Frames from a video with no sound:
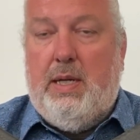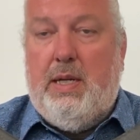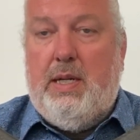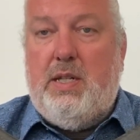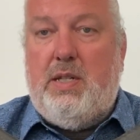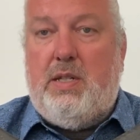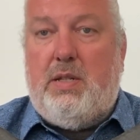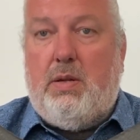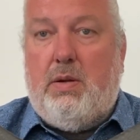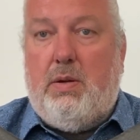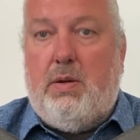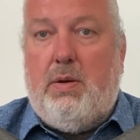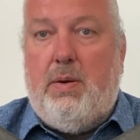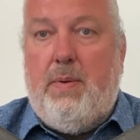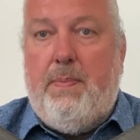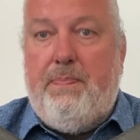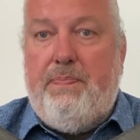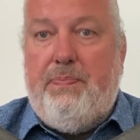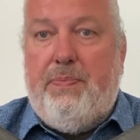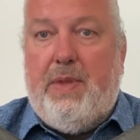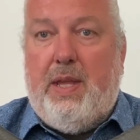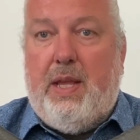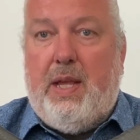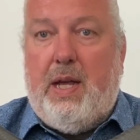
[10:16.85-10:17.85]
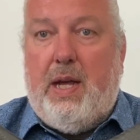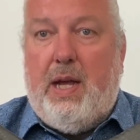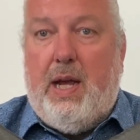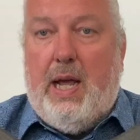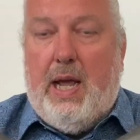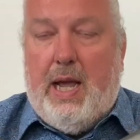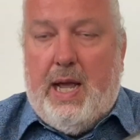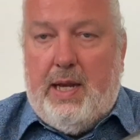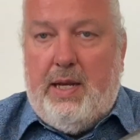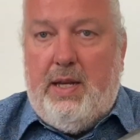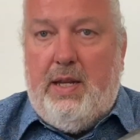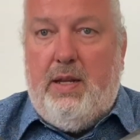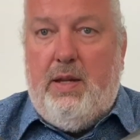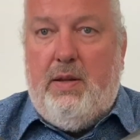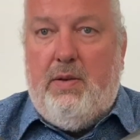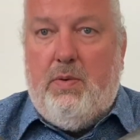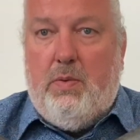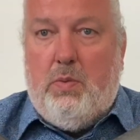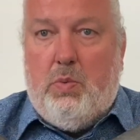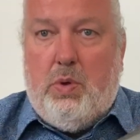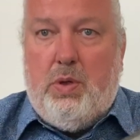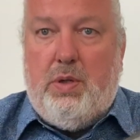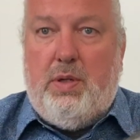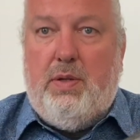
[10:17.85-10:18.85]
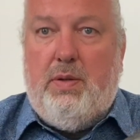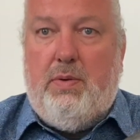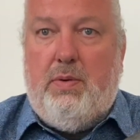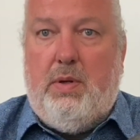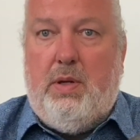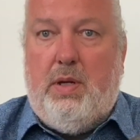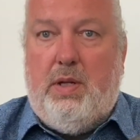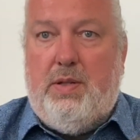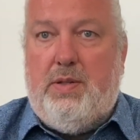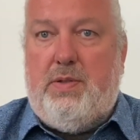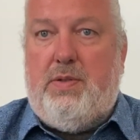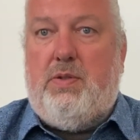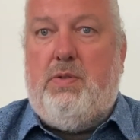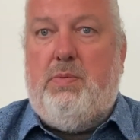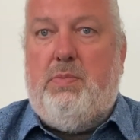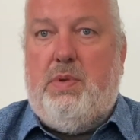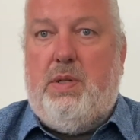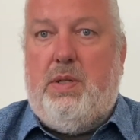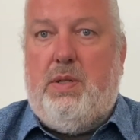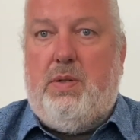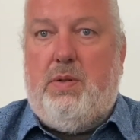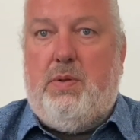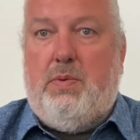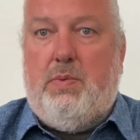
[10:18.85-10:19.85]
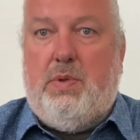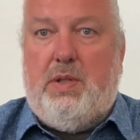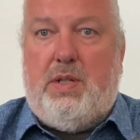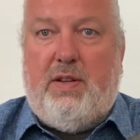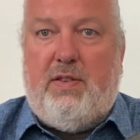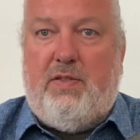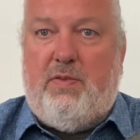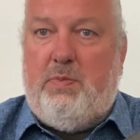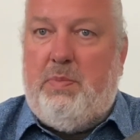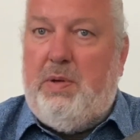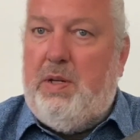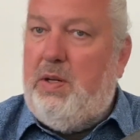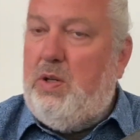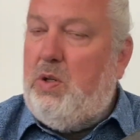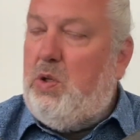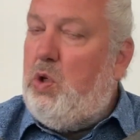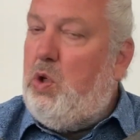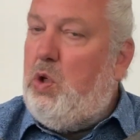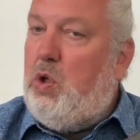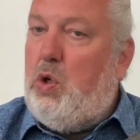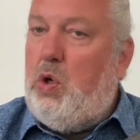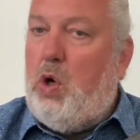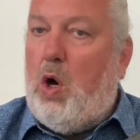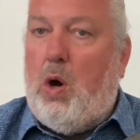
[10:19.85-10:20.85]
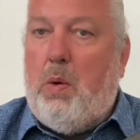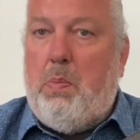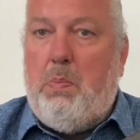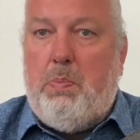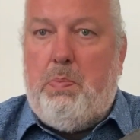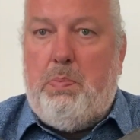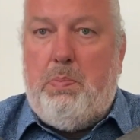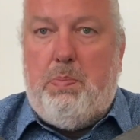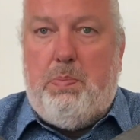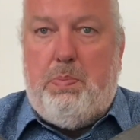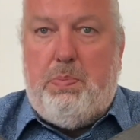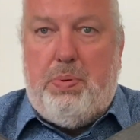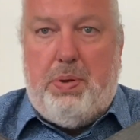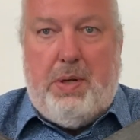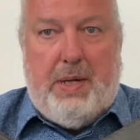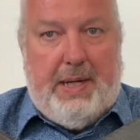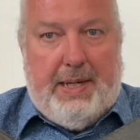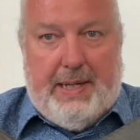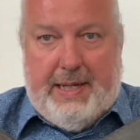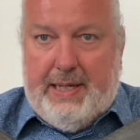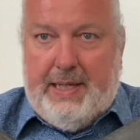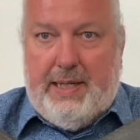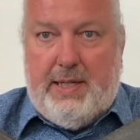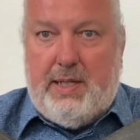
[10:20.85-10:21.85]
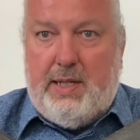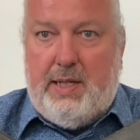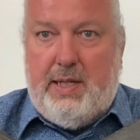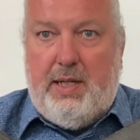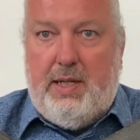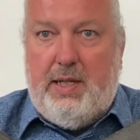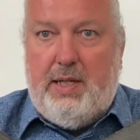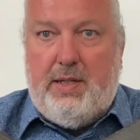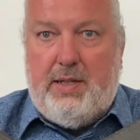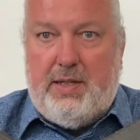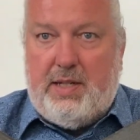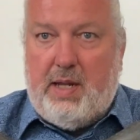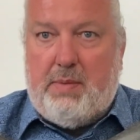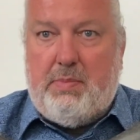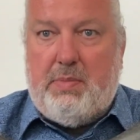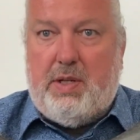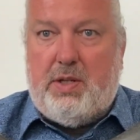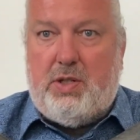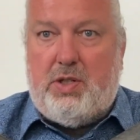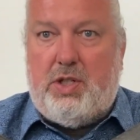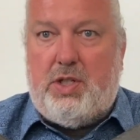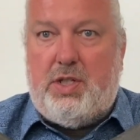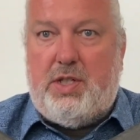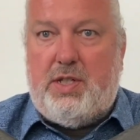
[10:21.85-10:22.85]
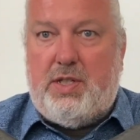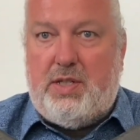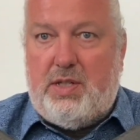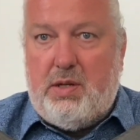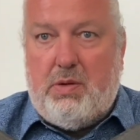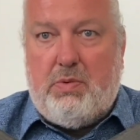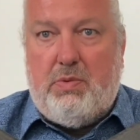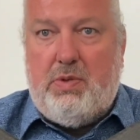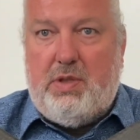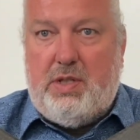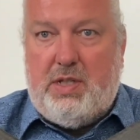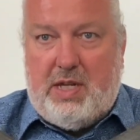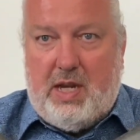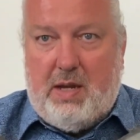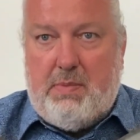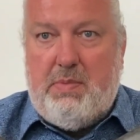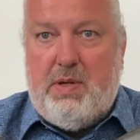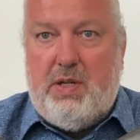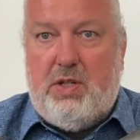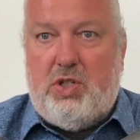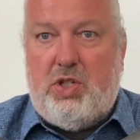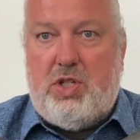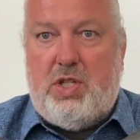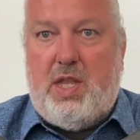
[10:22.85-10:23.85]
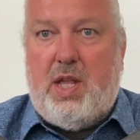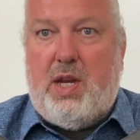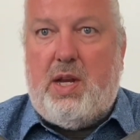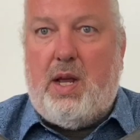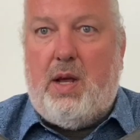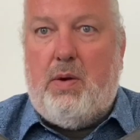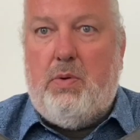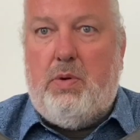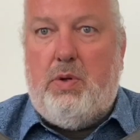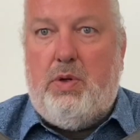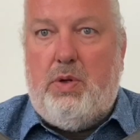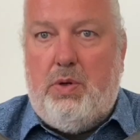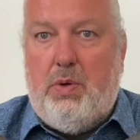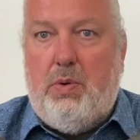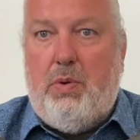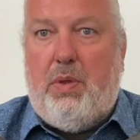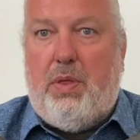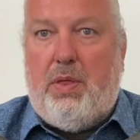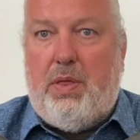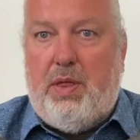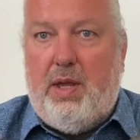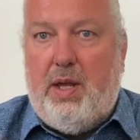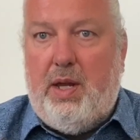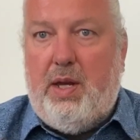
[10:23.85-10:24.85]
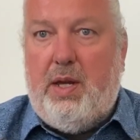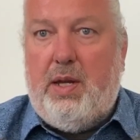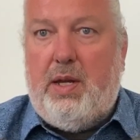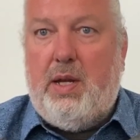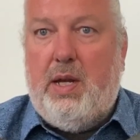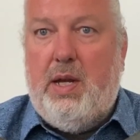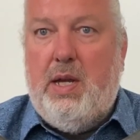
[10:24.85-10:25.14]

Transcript: So any wooden instrument would have been completely damaged, so damaged that I do think